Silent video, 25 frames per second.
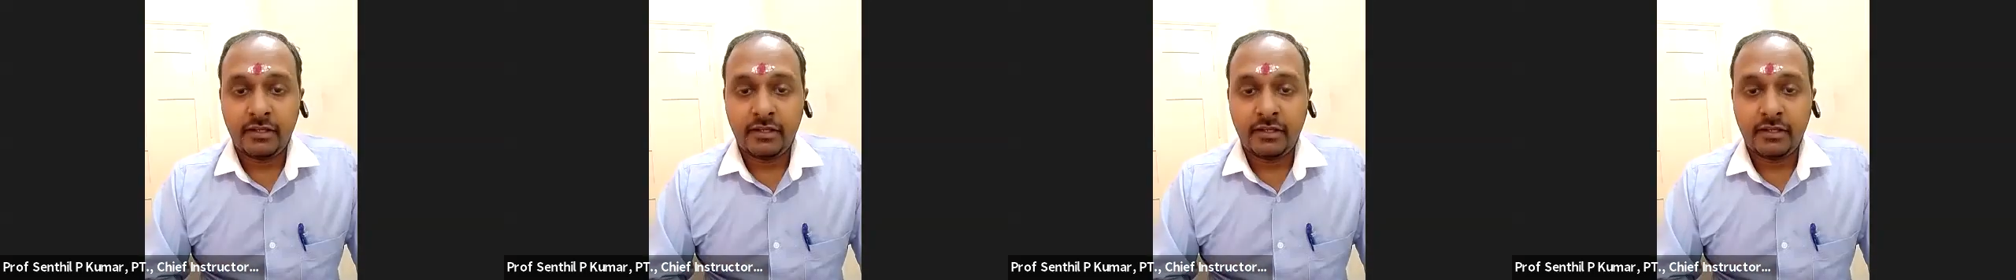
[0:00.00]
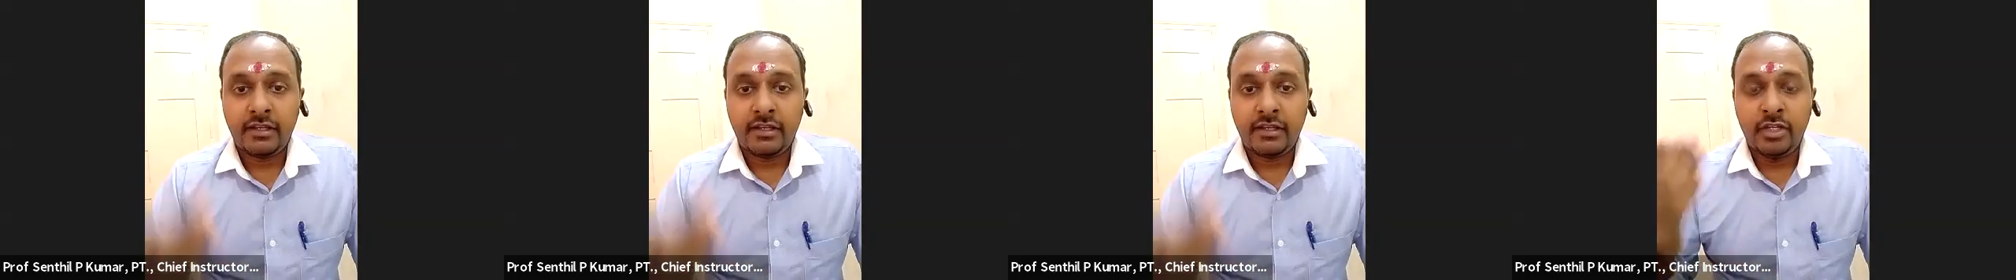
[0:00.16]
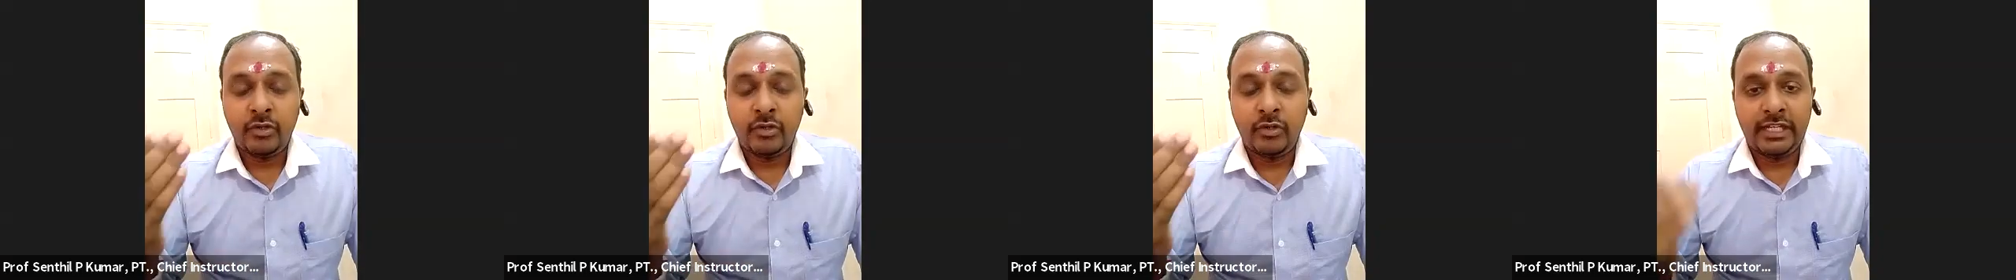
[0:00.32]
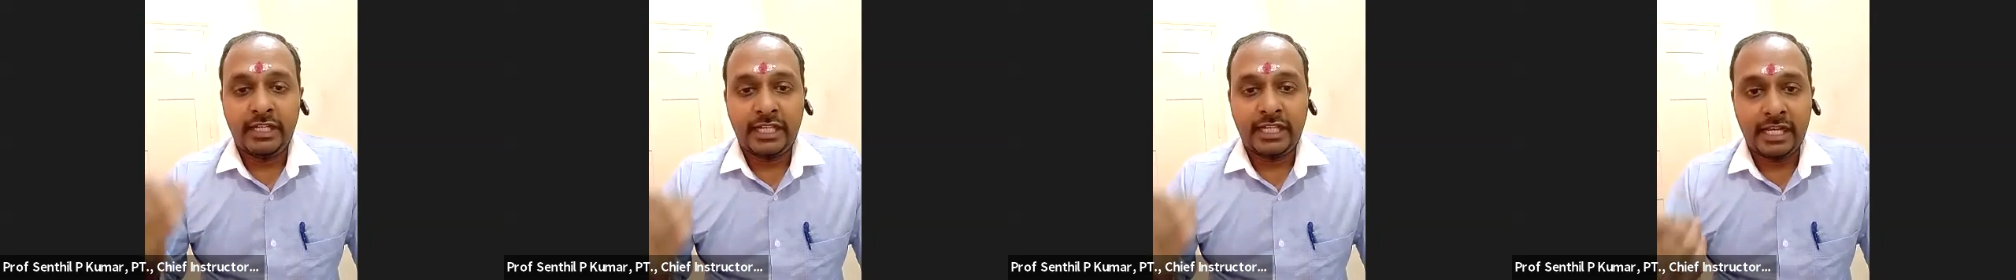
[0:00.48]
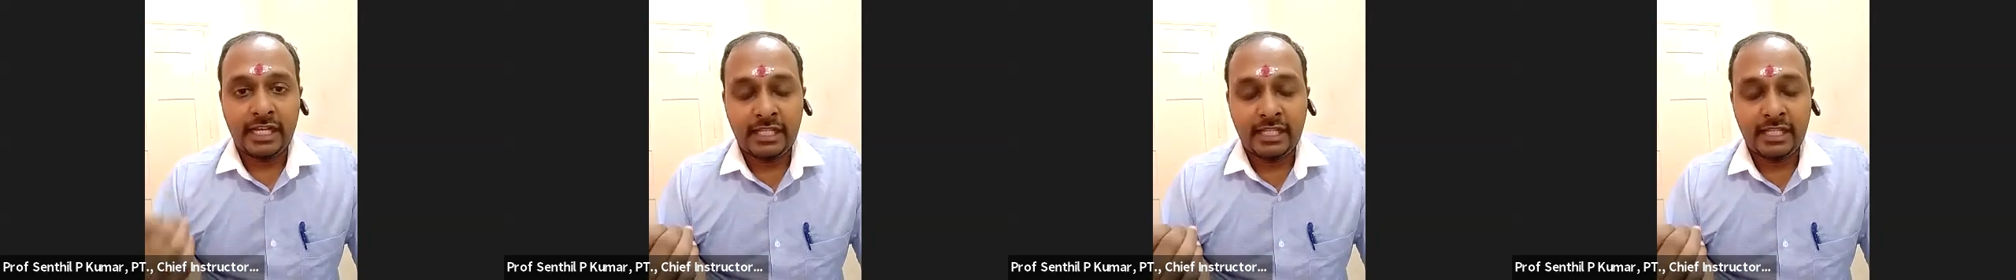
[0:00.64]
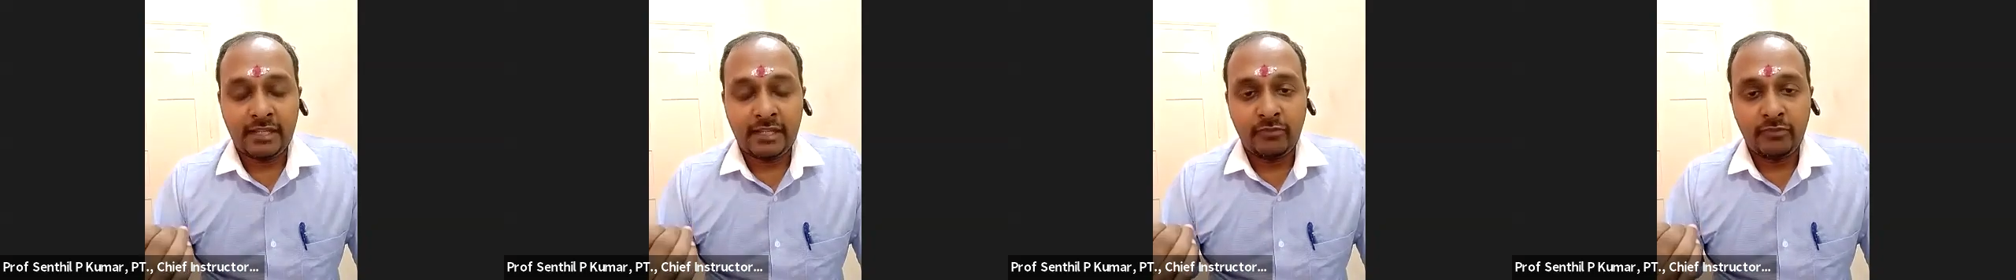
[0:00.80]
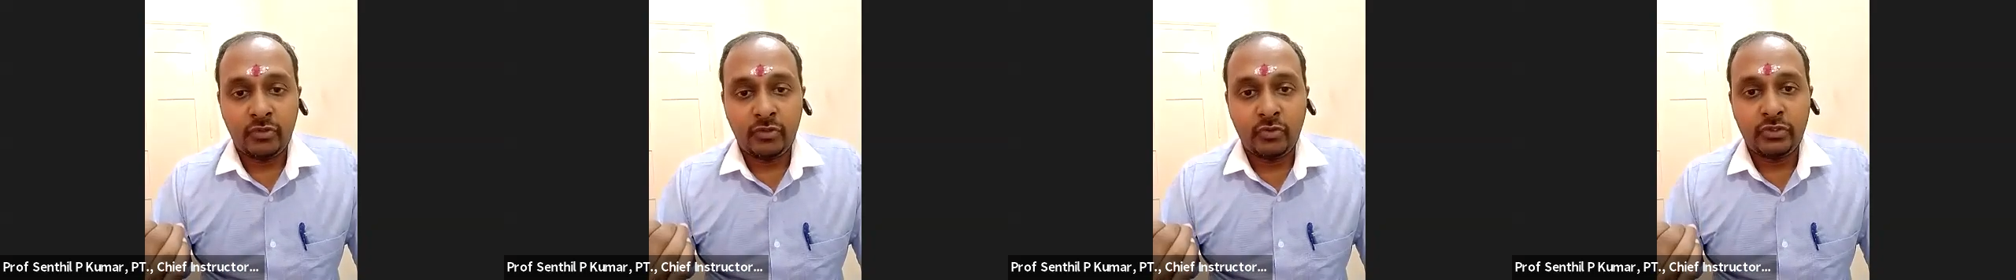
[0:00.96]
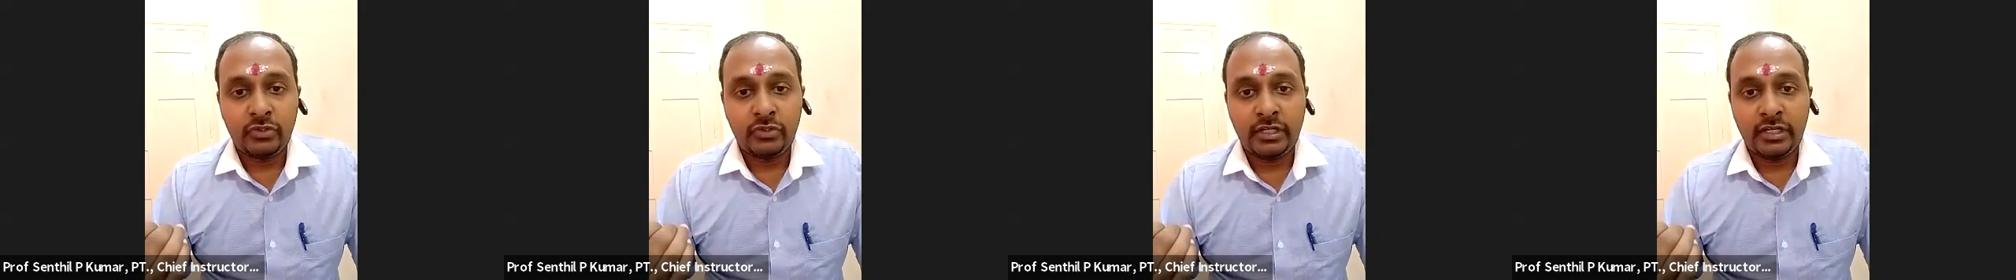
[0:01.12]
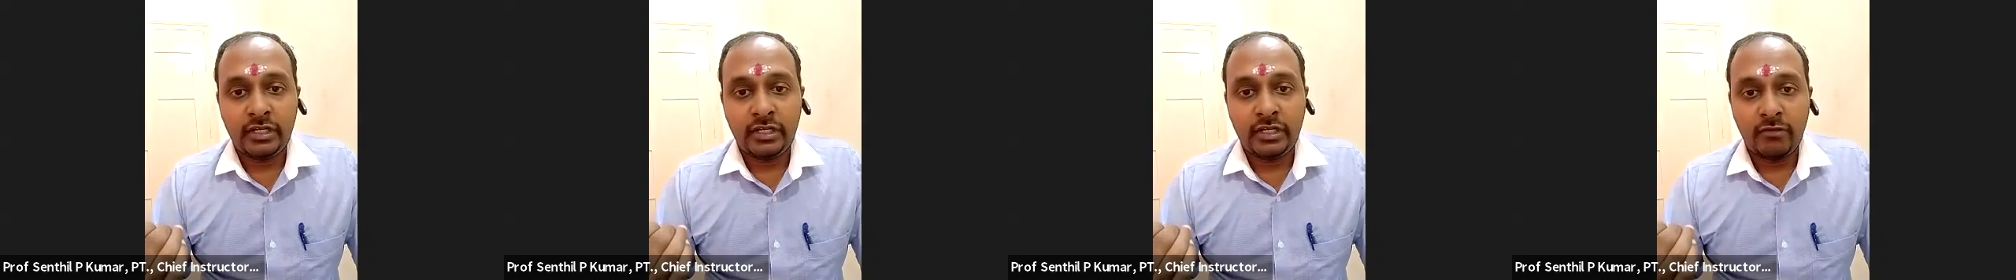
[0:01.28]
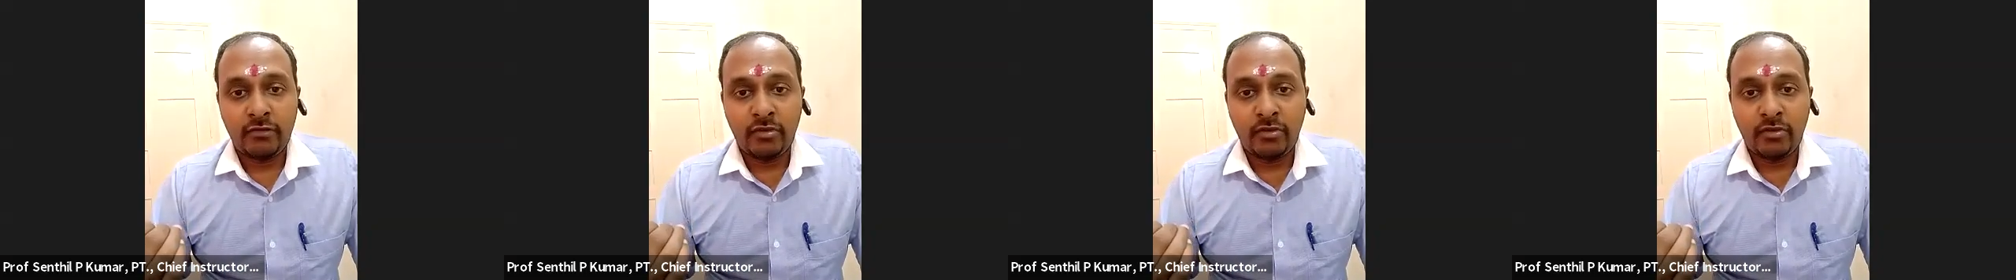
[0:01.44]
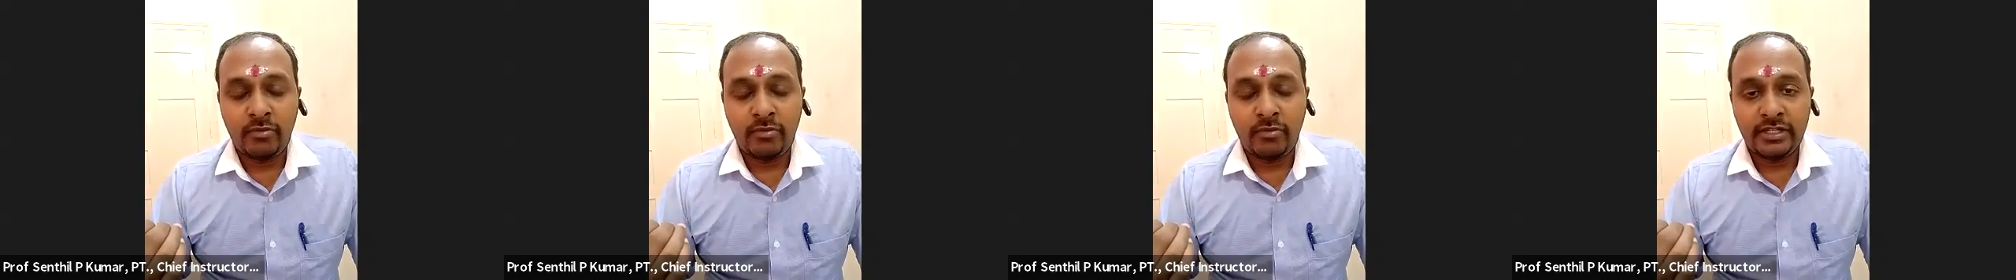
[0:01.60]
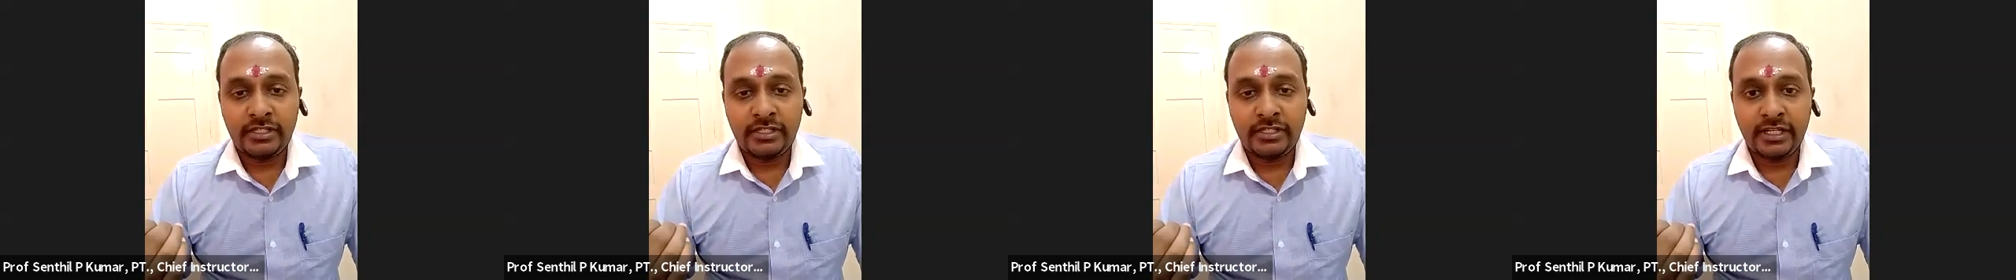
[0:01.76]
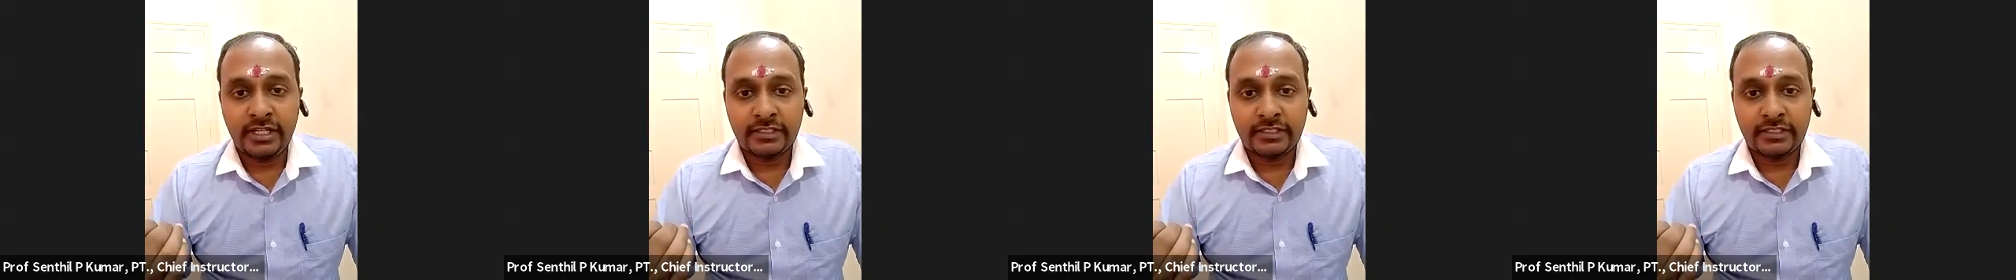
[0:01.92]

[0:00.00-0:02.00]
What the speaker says: you will tell them to do the nerve mobility